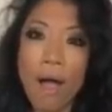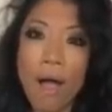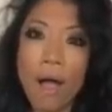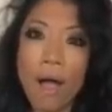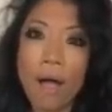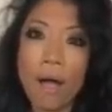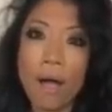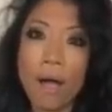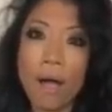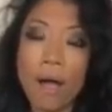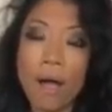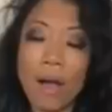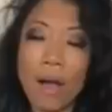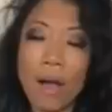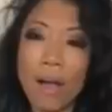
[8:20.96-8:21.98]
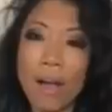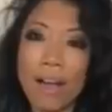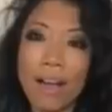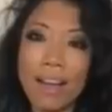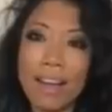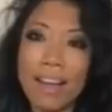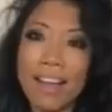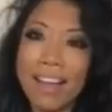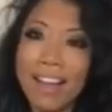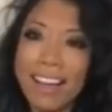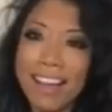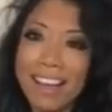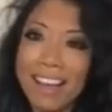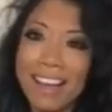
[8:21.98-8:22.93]

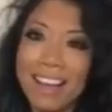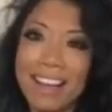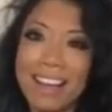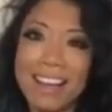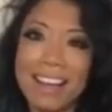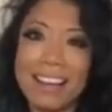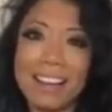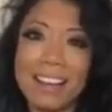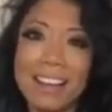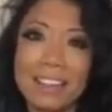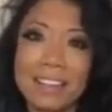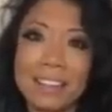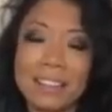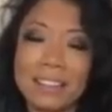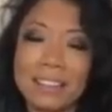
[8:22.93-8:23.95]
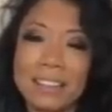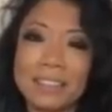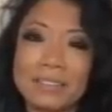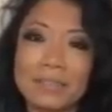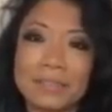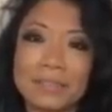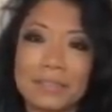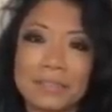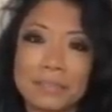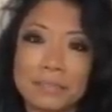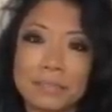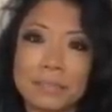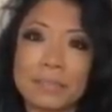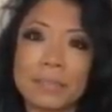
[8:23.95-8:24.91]

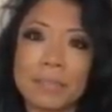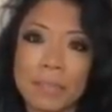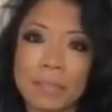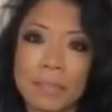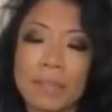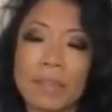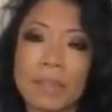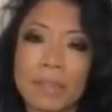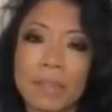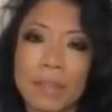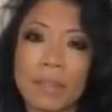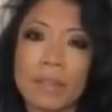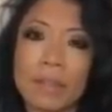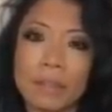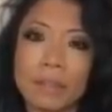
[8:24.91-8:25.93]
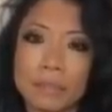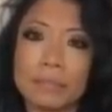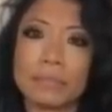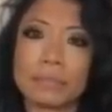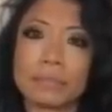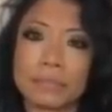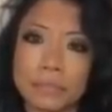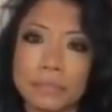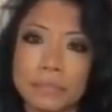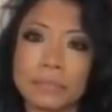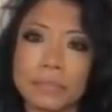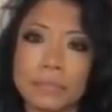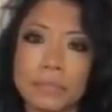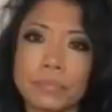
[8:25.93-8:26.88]

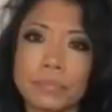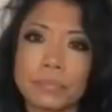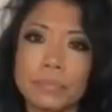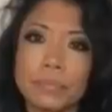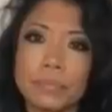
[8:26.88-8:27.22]
(not speaking)